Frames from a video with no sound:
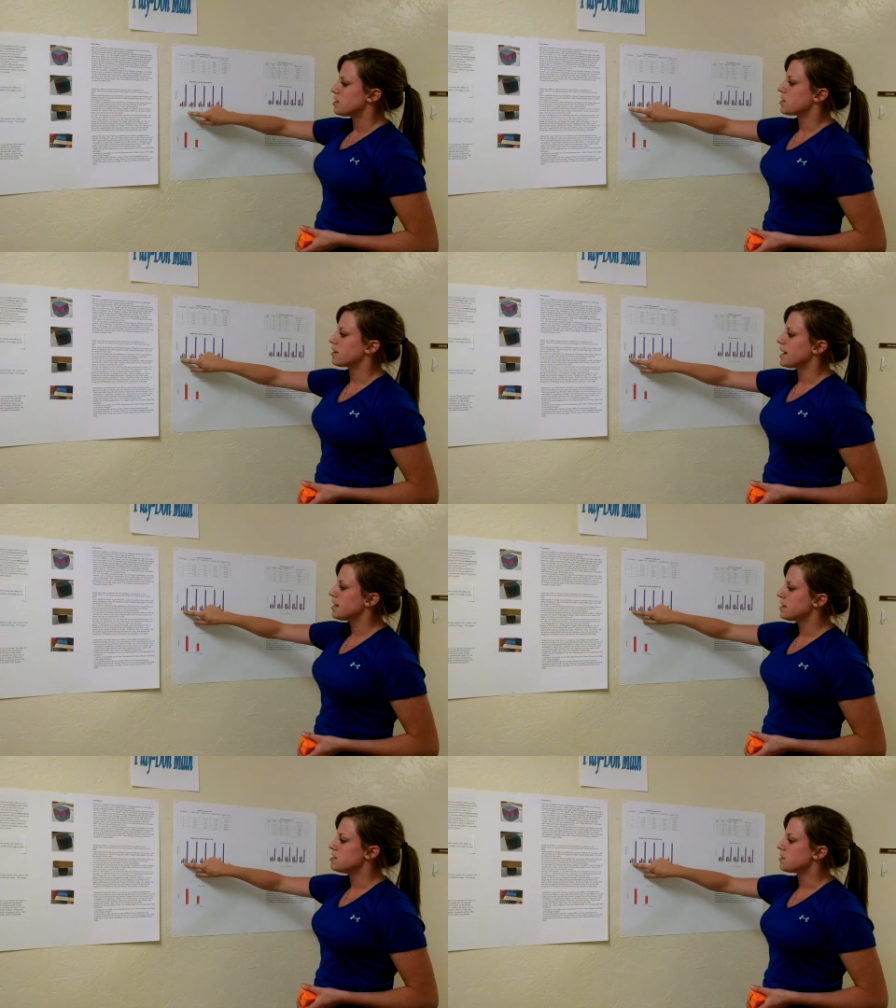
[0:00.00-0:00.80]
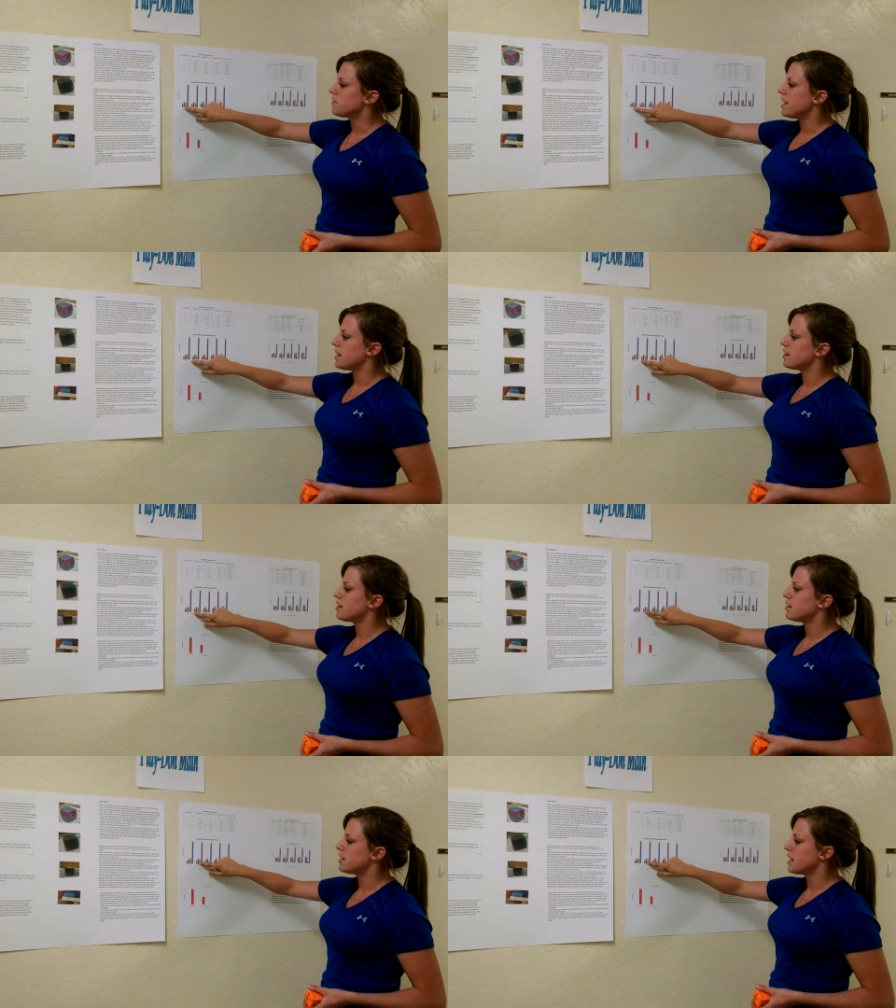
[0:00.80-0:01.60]
your length and your
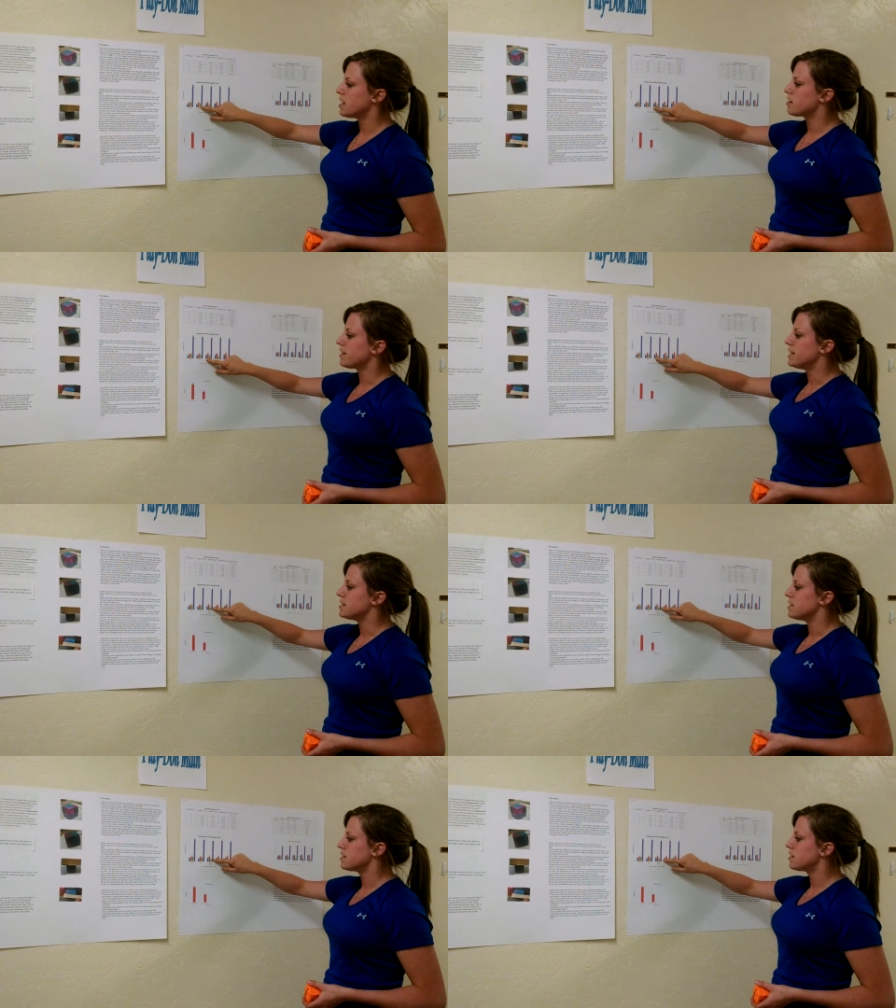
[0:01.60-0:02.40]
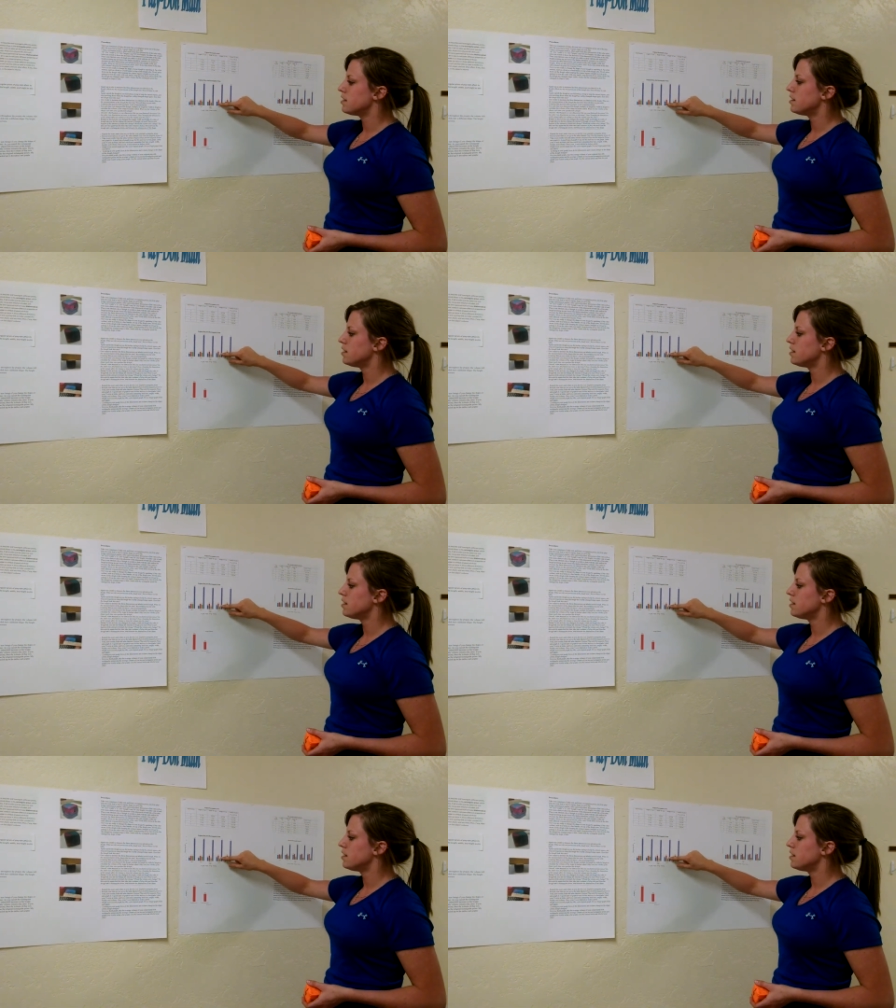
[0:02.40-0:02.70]
width increases.